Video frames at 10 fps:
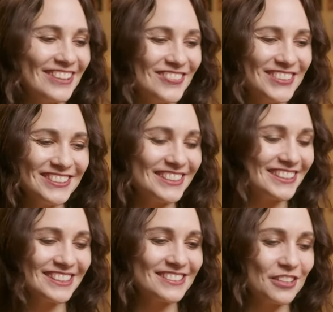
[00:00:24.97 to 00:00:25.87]
Anna will
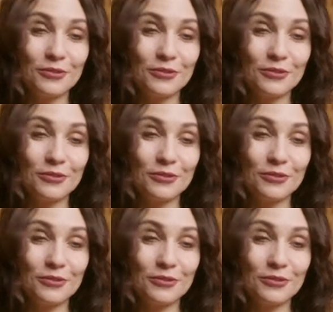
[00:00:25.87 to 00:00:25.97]
look so